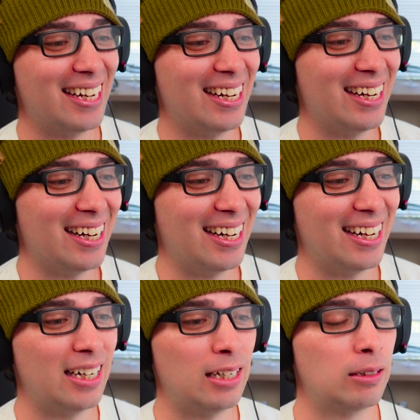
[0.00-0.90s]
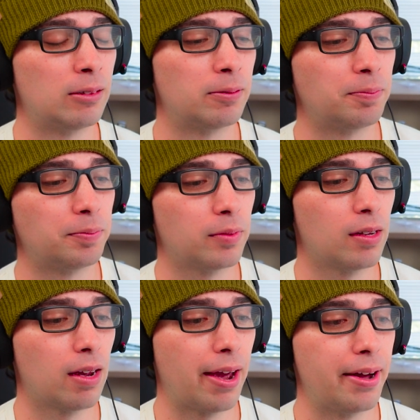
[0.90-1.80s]
Uh. And
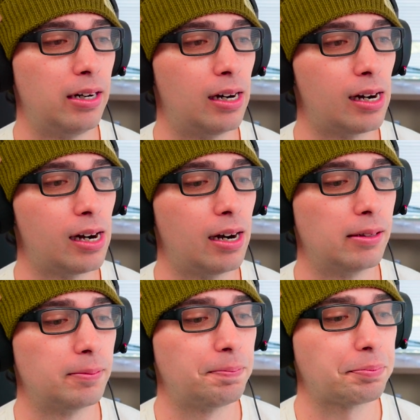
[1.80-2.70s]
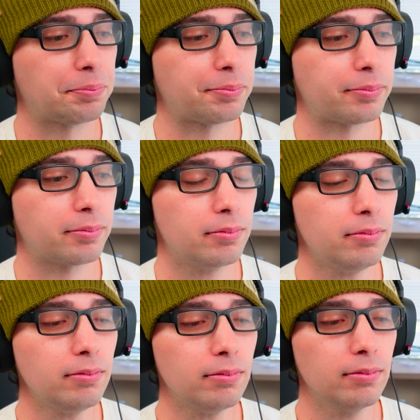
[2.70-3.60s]
after all this, you will need a new
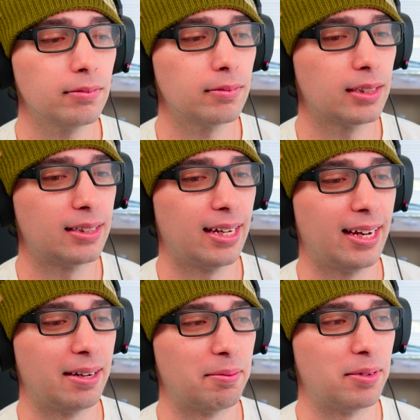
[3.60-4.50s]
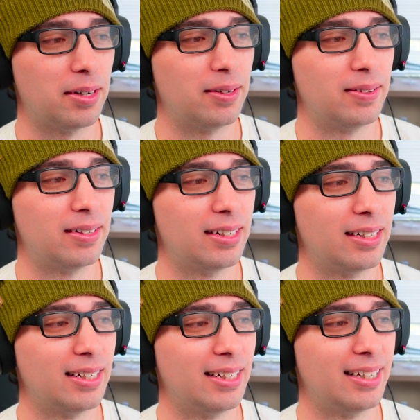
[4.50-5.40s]
master. Damn, bro.
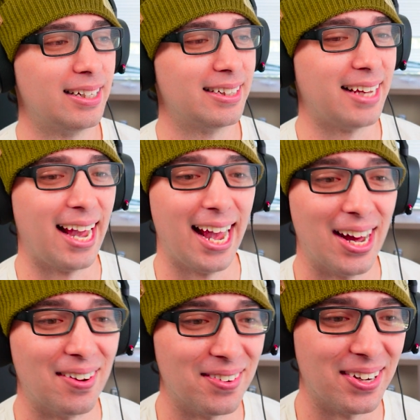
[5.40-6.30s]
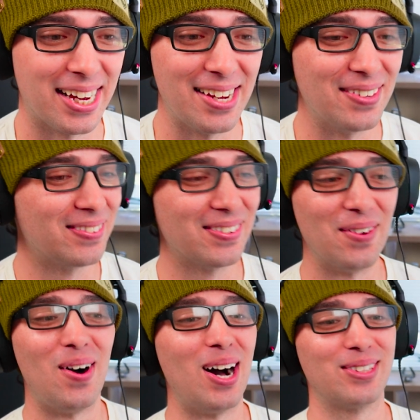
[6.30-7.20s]
Damn, bro. He
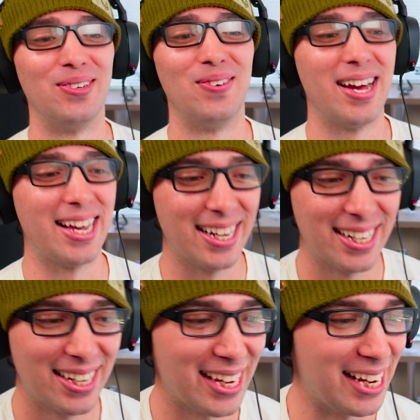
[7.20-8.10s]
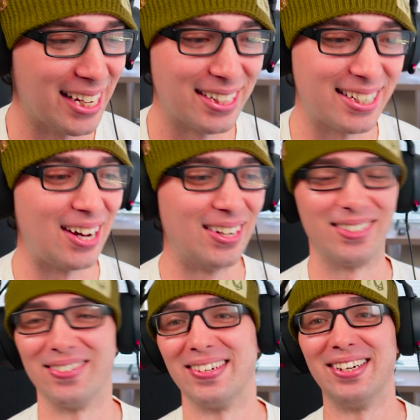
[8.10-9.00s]
walked away. He top
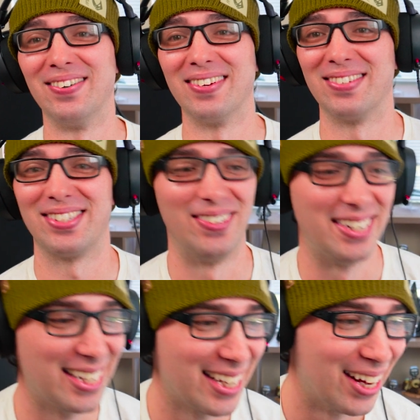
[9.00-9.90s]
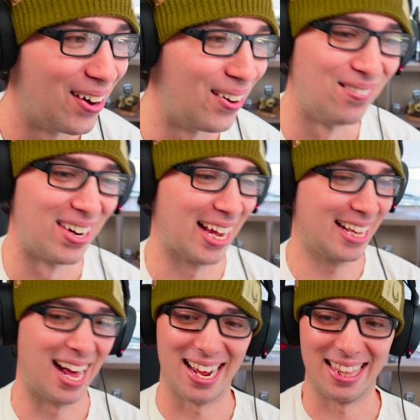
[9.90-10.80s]
dude, he knew what he was doing. Oh my
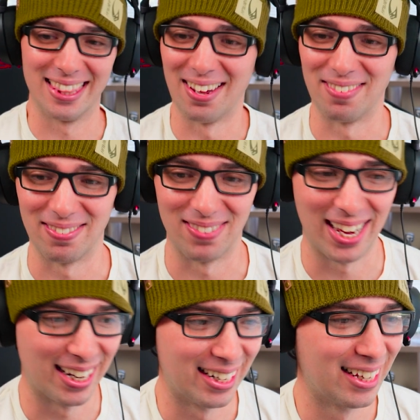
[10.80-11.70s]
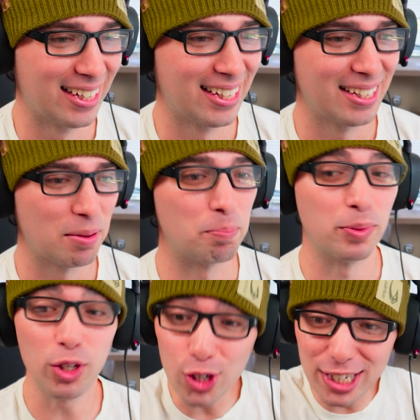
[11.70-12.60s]
God, I love it, man.
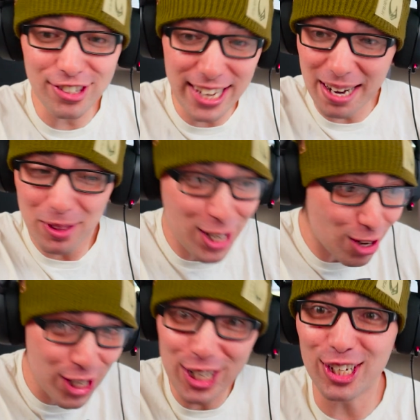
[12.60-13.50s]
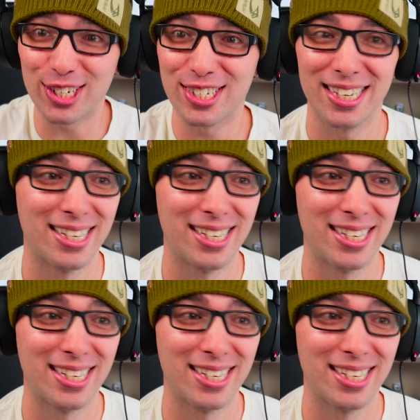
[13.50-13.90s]
Be look at this, look how good it looks.